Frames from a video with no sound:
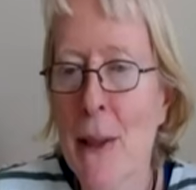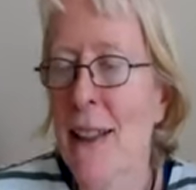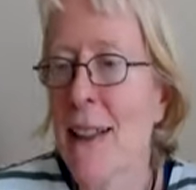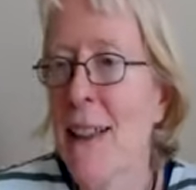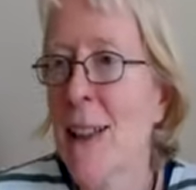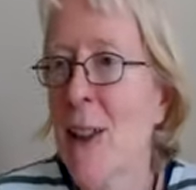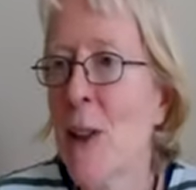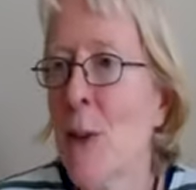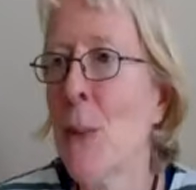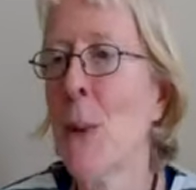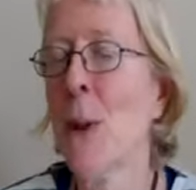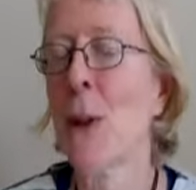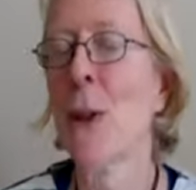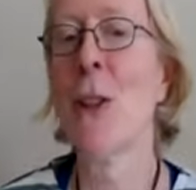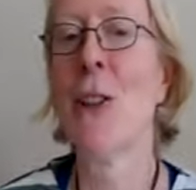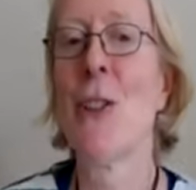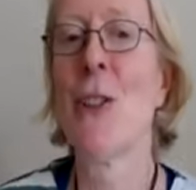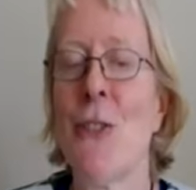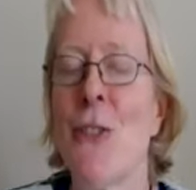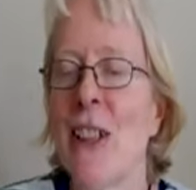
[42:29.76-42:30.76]
a little if we're
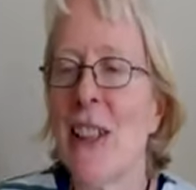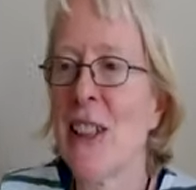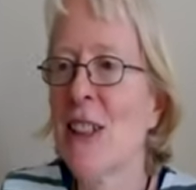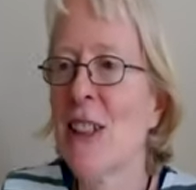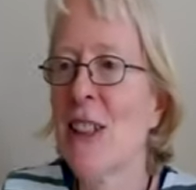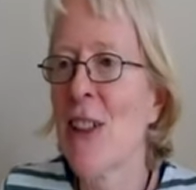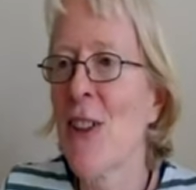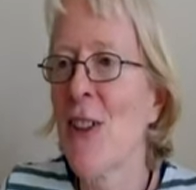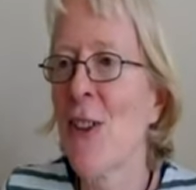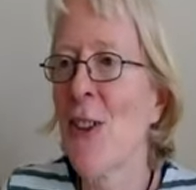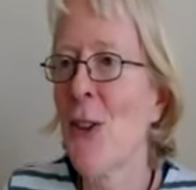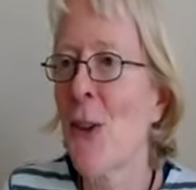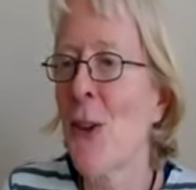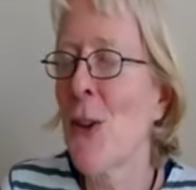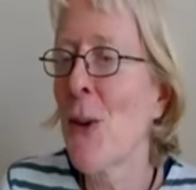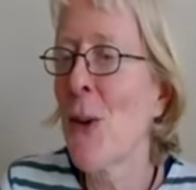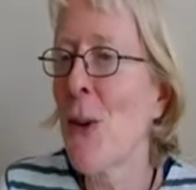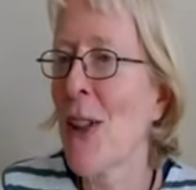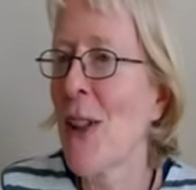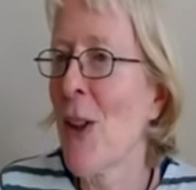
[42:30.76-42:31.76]
going to finish this
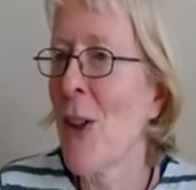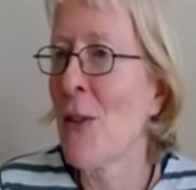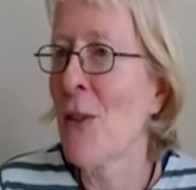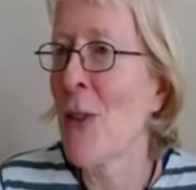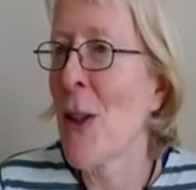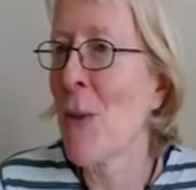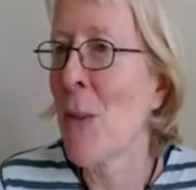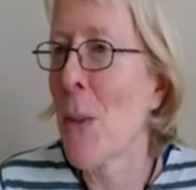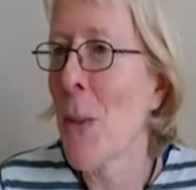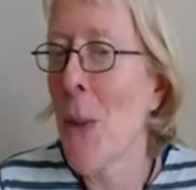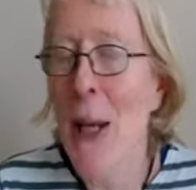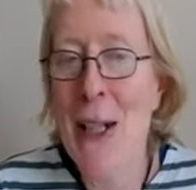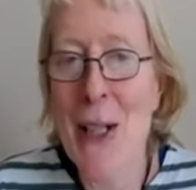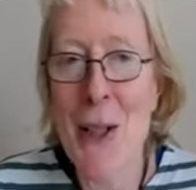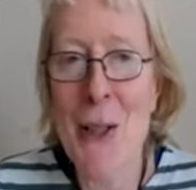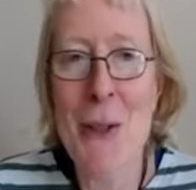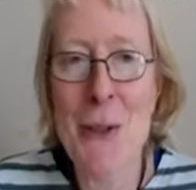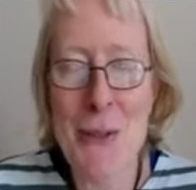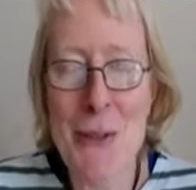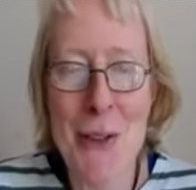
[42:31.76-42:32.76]
talk and not run
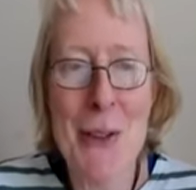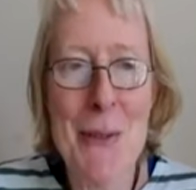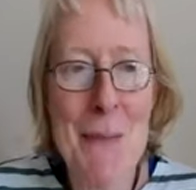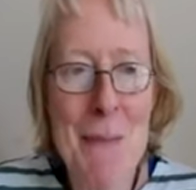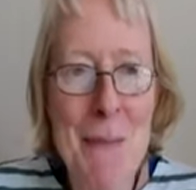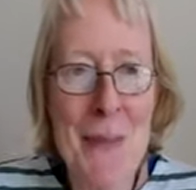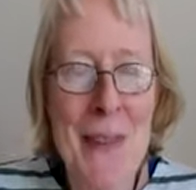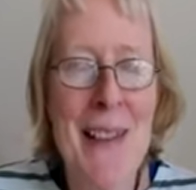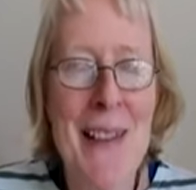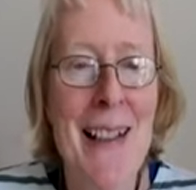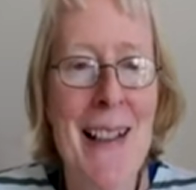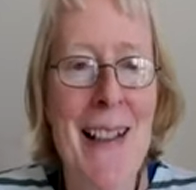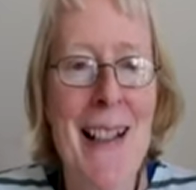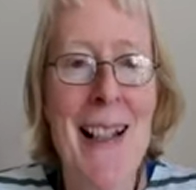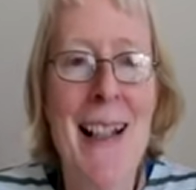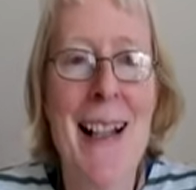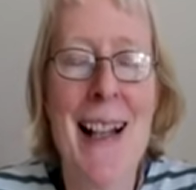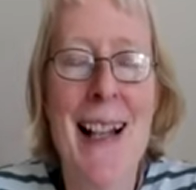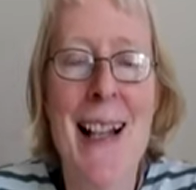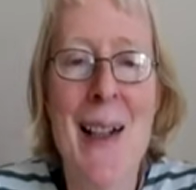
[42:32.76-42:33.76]
way over.
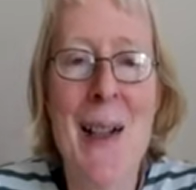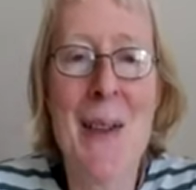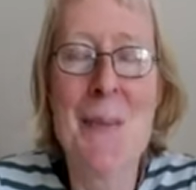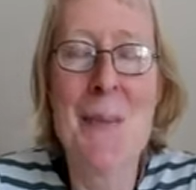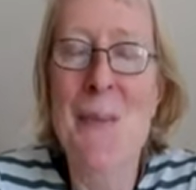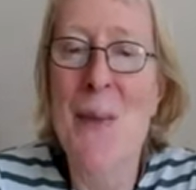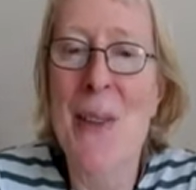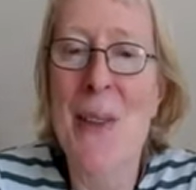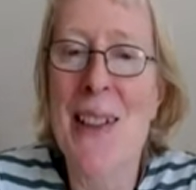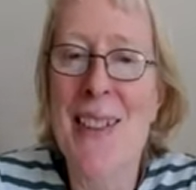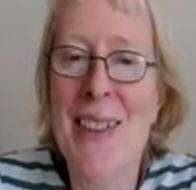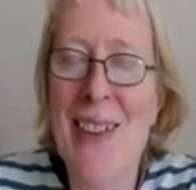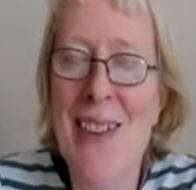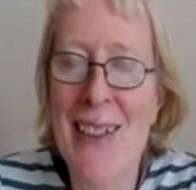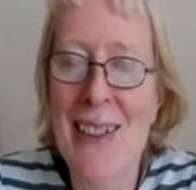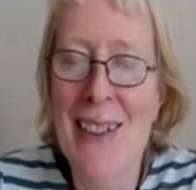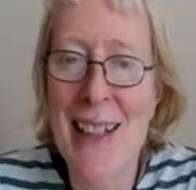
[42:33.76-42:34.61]
Um, so